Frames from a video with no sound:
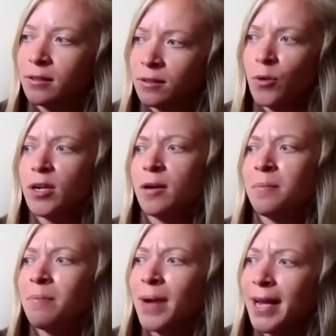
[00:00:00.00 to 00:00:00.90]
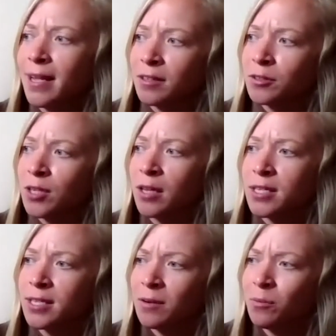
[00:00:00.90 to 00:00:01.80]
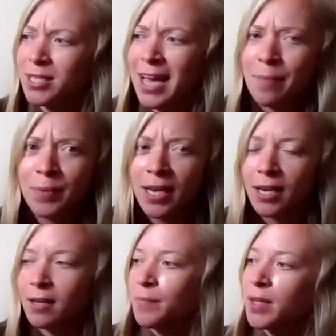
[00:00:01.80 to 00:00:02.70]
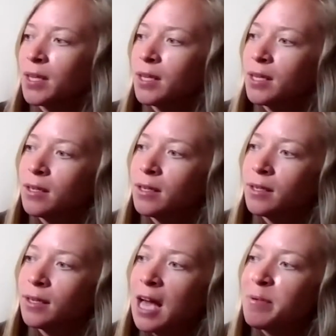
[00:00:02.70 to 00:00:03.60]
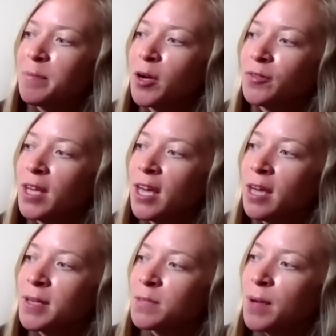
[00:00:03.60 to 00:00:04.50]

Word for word: Lord almighty, little Dolly said, what's happening? Happy birthday, Miss